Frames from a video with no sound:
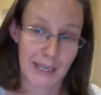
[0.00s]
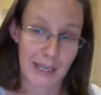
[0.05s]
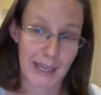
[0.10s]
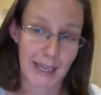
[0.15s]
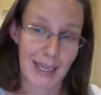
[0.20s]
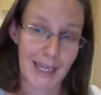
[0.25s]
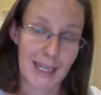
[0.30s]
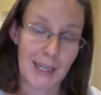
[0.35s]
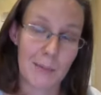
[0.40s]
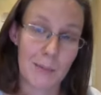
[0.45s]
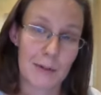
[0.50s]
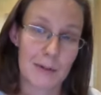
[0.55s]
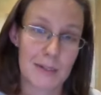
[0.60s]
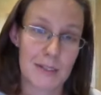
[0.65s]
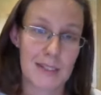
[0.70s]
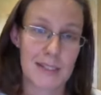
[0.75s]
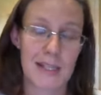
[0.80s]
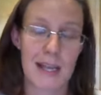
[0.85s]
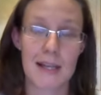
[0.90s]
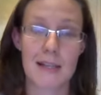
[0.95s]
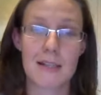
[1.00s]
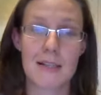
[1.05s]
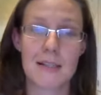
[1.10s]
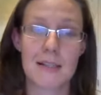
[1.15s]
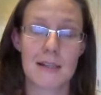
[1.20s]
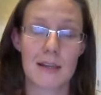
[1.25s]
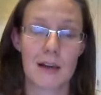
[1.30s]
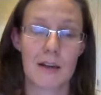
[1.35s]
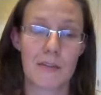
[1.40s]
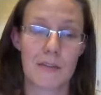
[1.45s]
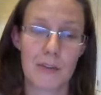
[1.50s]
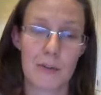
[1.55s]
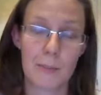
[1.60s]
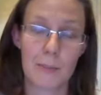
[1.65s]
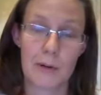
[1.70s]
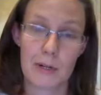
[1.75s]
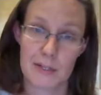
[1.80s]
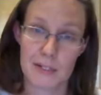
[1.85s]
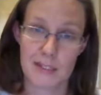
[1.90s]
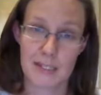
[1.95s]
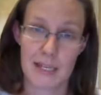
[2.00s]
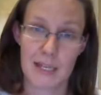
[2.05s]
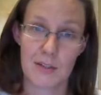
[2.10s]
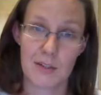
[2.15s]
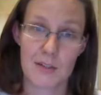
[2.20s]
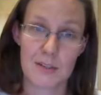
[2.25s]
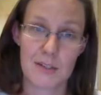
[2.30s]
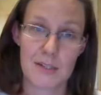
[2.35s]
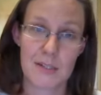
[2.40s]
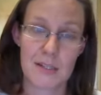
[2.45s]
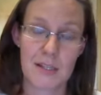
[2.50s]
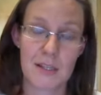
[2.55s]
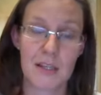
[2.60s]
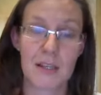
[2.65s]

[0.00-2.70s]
80% of the book sales